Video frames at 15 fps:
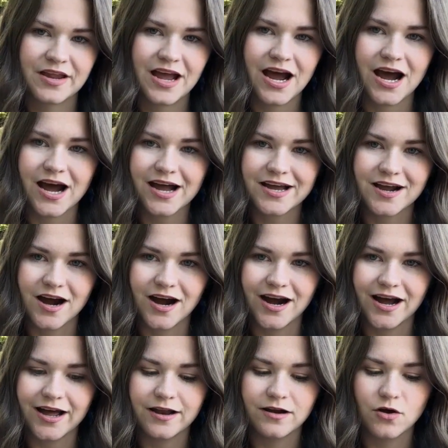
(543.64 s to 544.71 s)
I
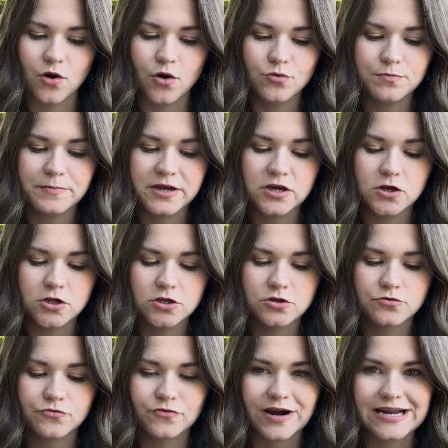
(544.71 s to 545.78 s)
got oatmeal
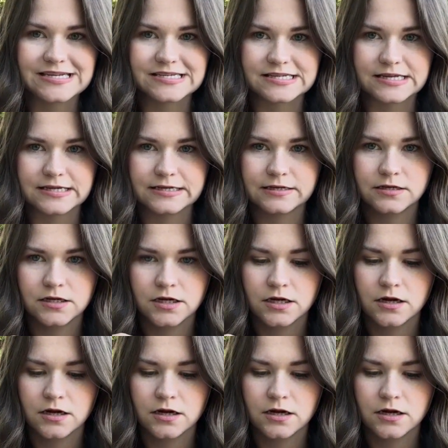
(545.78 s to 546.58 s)
raisin